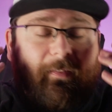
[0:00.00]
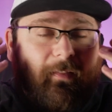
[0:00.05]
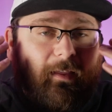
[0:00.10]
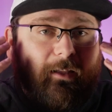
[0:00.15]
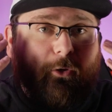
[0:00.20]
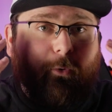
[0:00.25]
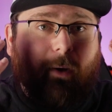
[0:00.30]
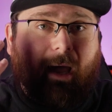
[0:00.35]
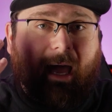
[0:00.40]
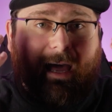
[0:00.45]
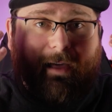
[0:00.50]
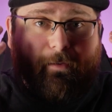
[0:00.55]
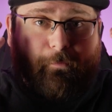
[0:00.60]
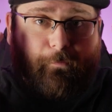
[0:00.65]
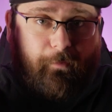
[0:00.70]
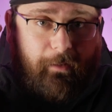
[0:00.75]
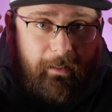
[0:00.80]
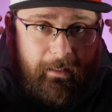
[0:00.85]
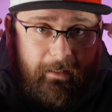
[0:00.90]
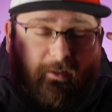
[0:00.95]
And then you
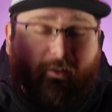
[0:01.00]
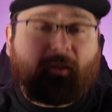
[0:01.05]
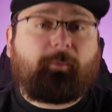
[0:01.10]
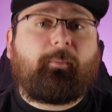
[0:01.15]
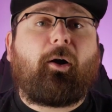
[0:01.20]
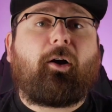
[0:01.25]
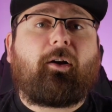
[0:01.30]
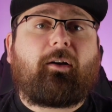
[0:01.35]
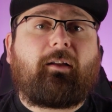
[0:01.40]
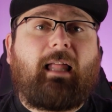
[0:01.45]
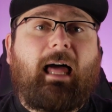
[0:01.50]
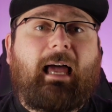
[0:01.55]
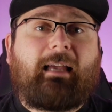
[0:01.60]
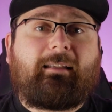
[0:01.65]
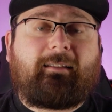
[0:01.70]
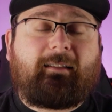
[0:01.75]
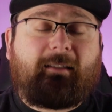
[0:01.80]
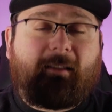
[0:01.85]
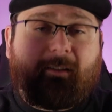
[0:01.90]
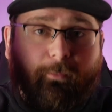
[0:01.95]
have the smart
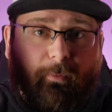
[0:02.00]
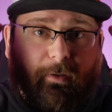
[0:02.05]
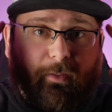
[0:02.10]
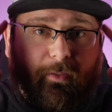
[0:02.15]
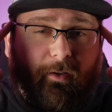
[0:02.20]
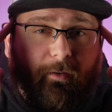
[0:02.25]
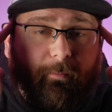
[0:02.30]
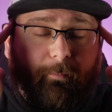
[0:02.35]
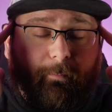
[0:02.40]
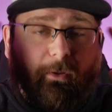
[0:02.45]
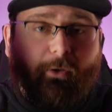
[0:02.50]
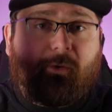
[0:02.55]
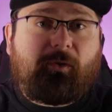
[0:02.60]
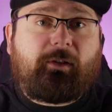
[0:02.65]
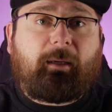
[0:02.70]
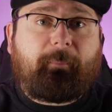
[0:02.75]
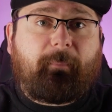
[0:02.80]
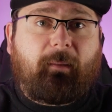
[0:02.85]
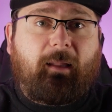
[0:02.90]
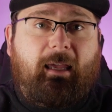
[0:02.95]
glasses with the
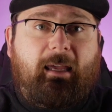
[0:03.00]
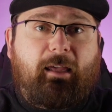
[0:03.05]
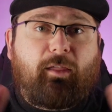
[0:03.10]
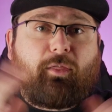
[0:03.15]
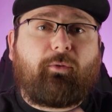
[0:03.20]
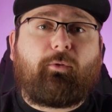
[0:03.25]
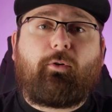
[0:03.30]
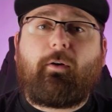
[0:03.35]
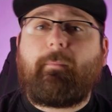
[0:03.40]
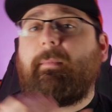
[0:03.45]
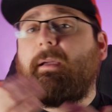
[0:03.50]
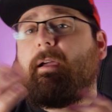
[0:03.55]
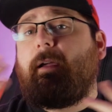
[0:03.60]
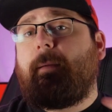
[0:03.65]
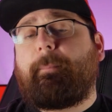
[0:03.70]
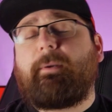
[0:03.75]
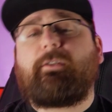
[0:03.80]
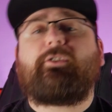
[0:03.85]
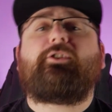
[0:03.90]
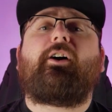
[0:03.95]
music playing through them,
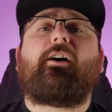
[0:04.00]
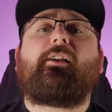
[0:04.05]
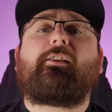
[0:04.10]
but you